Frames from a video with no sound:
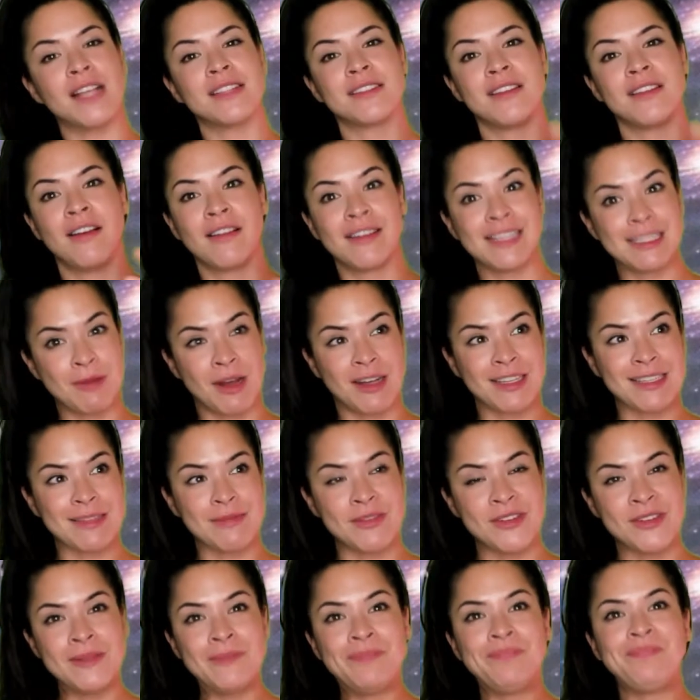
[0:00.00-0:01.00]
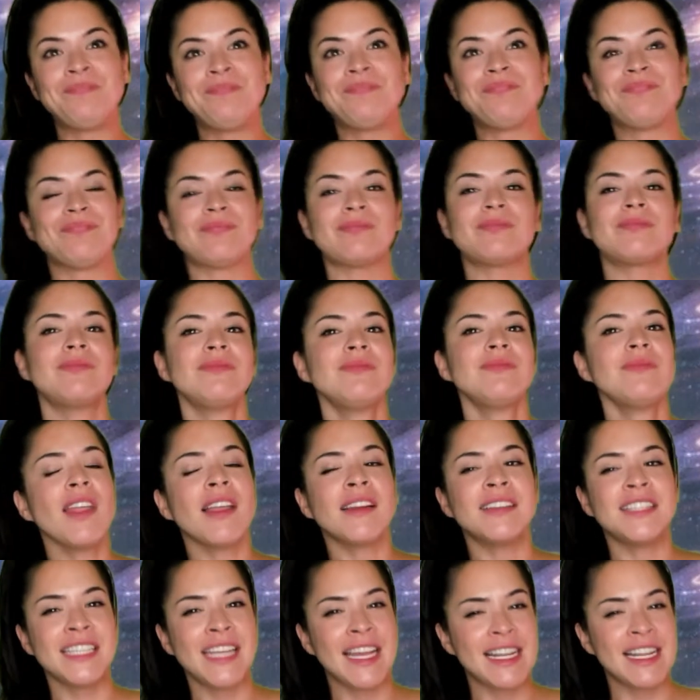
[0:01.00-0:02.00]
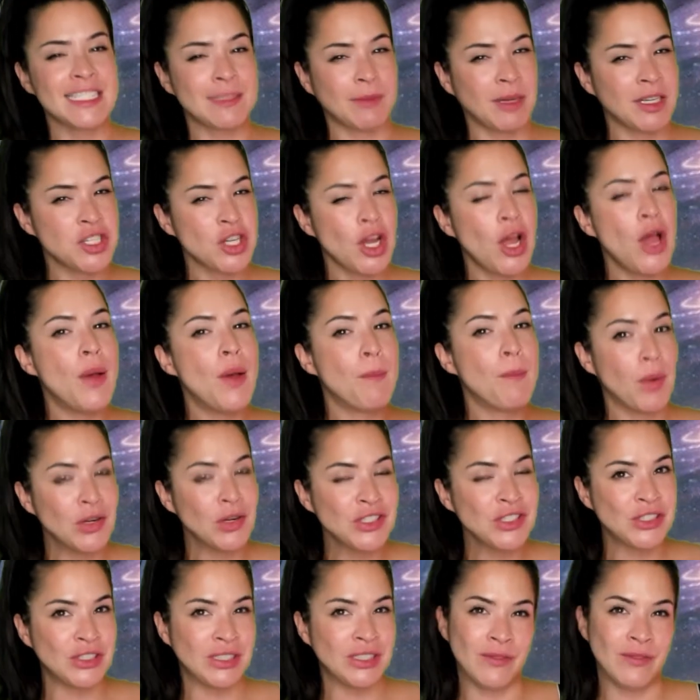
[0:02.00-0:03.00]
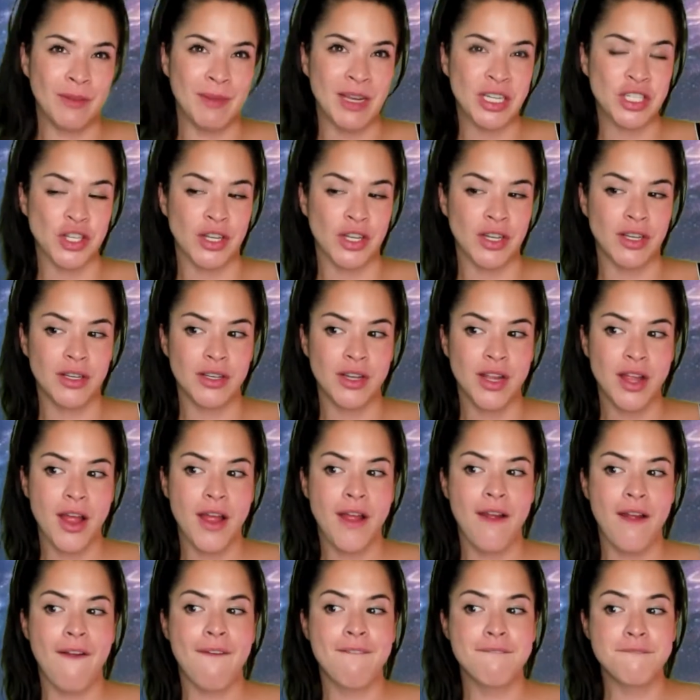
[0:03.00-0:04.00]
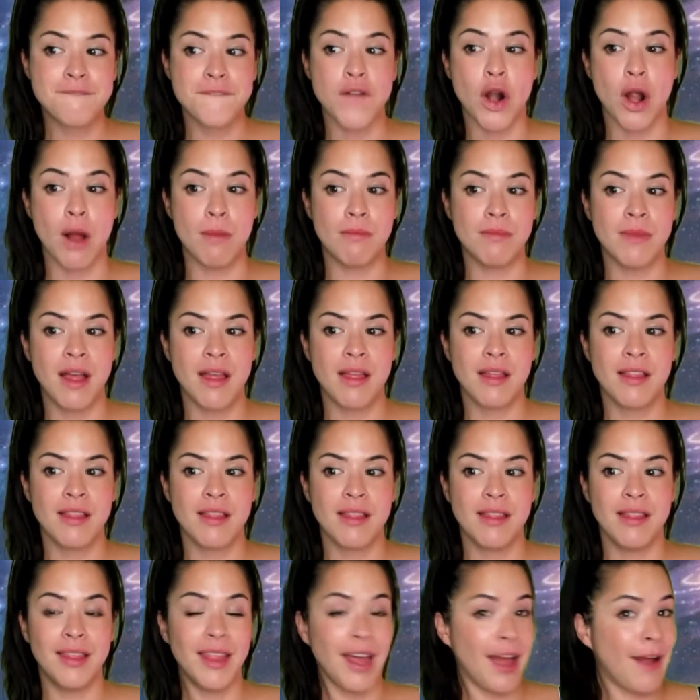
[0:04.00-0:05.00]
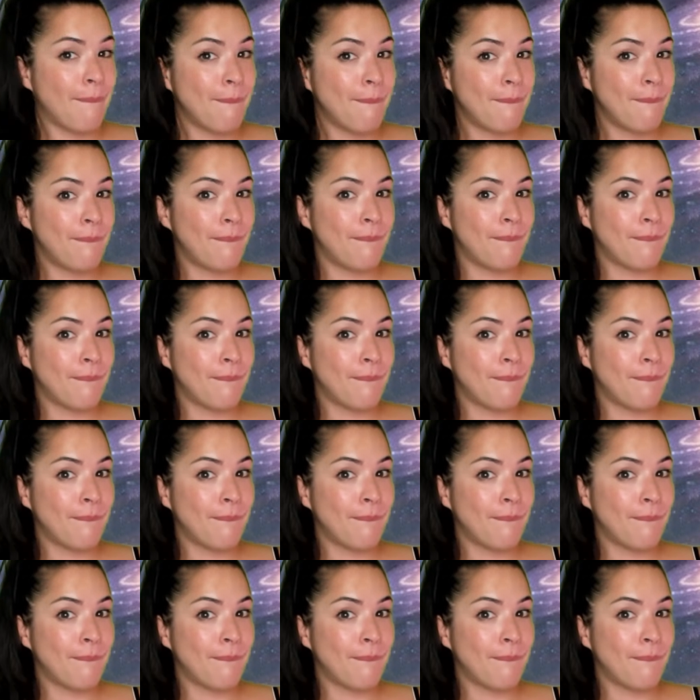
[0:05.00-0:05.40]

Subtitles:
as long as possible to get as much personal information from them?